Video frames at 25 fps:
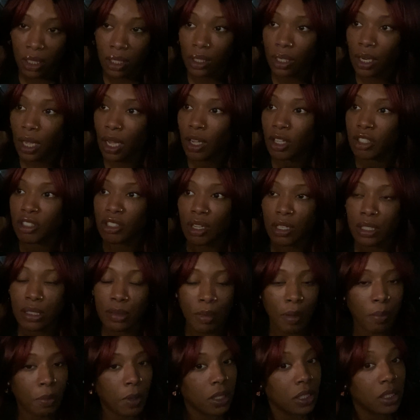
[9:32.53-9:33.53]
and how I talk to
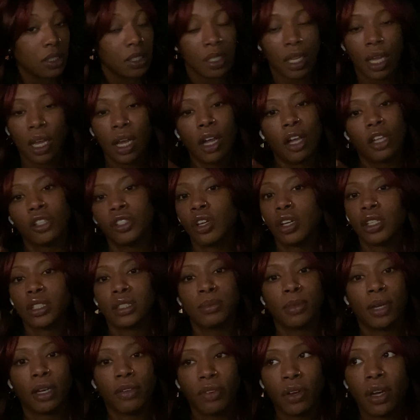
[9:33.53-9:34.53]
my mother is not how I talk to
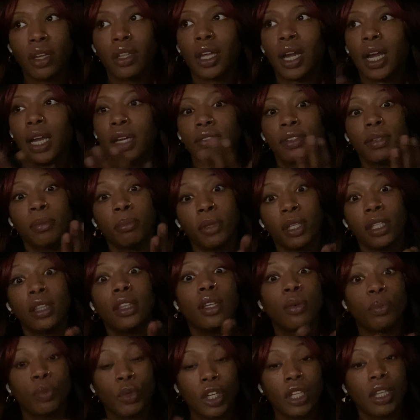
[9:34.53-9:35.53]
my father. I have to meet
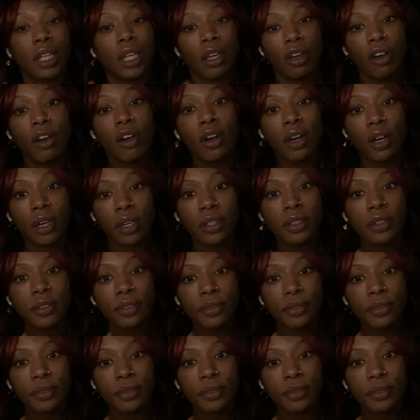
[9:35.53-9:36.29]
them where they are.